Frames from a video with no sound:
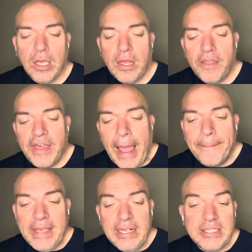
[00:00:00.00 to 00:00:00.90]
That
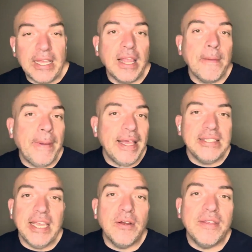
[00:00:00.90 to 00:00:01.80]
being said, like
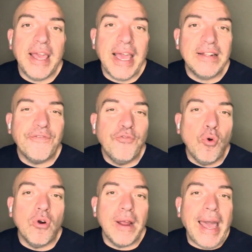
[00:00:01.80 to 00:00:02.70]
Pantera, they had
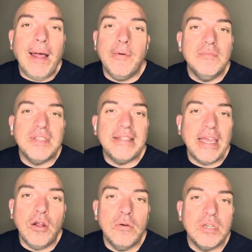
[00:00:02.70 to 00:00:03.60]
4 albums that they
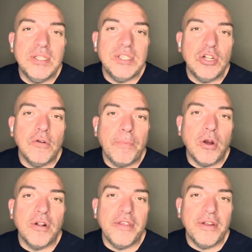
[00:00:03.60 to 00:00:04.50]
don't consider
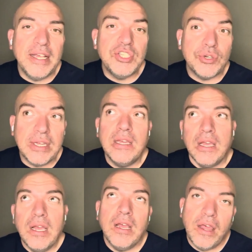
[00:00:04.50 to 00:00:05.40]
part of their history.
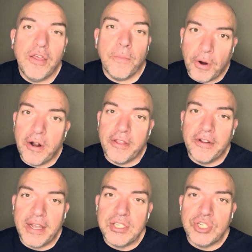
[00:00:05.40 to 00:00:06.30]
They're part of
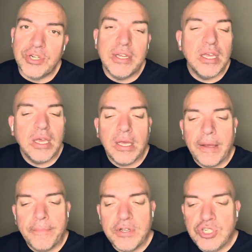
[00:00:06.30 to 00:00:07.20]
their history.
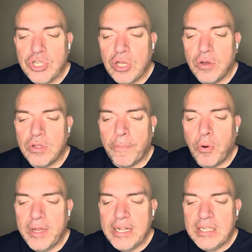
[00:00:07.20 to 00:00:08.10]
But the
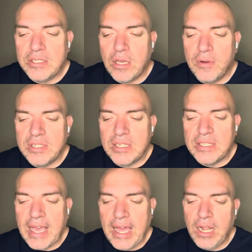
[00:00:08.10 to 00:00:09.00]
point is though is
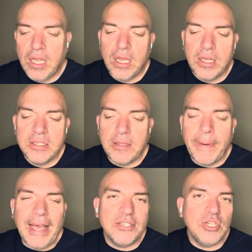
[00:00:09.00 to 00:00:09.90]
that
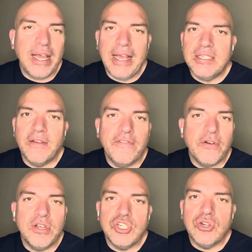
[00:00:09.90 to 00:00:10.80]
Sebastian has a
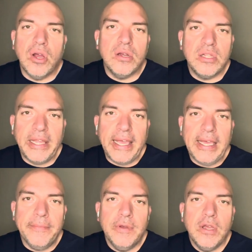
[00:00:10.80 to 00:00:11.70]
very strong claim